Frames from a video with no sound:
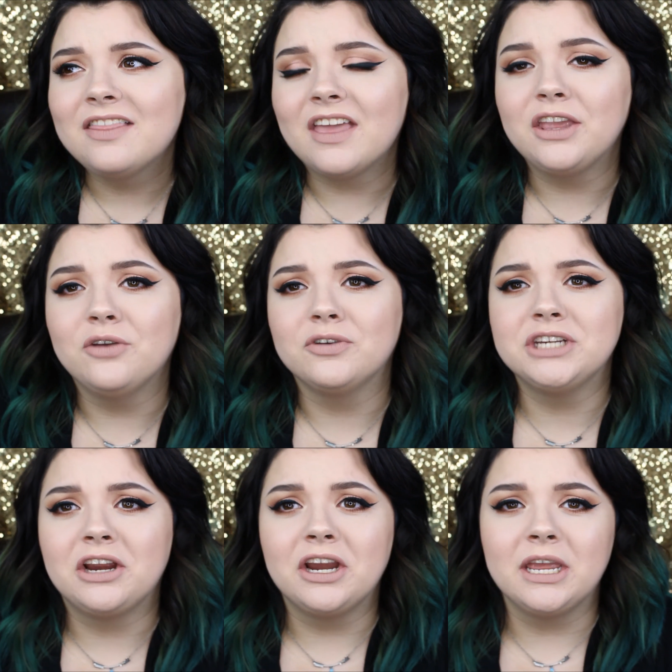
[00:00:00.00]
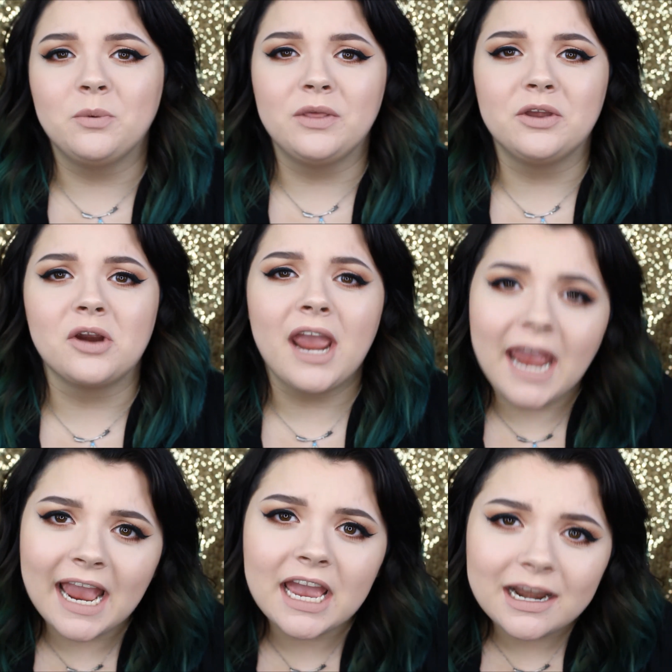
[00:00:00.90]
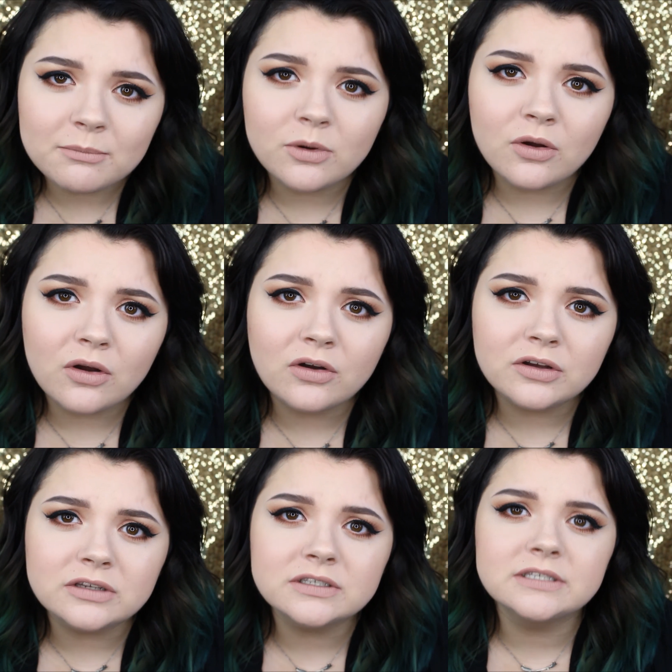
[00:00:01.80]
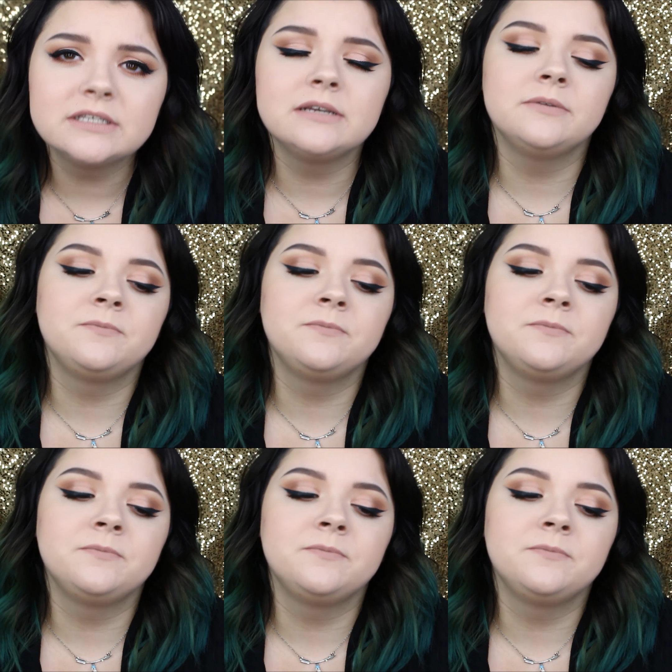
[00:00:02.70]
Thank you for sharing it with your animals.